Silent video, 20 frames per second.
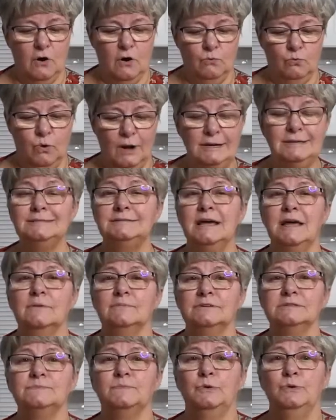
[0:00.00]
one
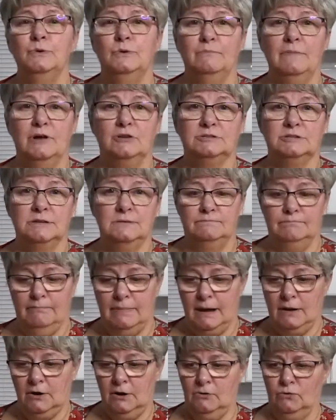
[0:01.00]
tablespoon of melted
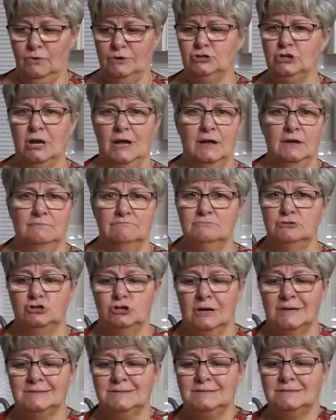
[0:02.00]
butter, which I
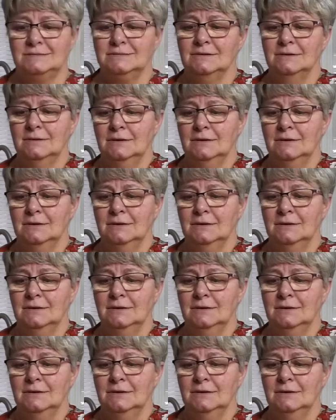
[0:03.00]
just